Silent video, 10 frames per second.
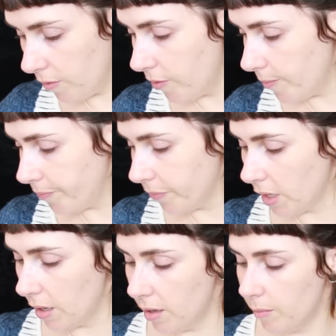
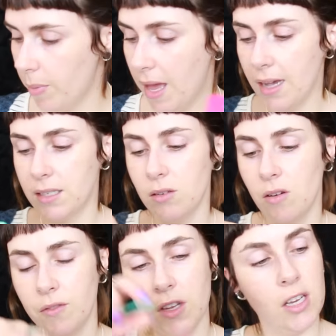of packs
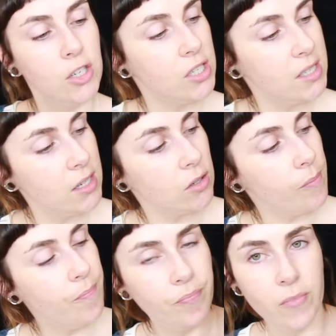of the
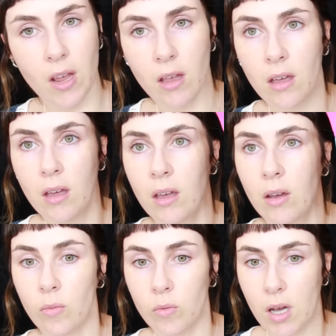Shiseido
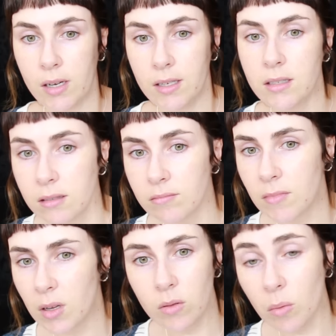guys.
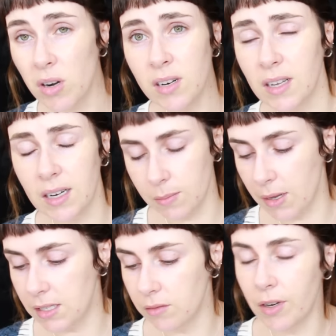They weren't that
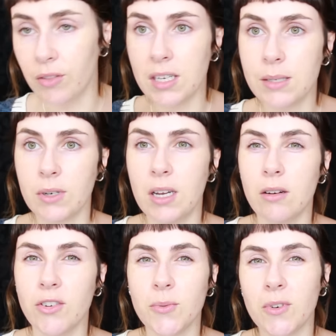expensive. Now this one
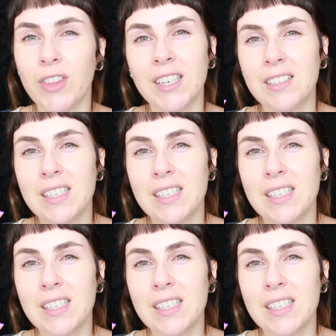here is one of the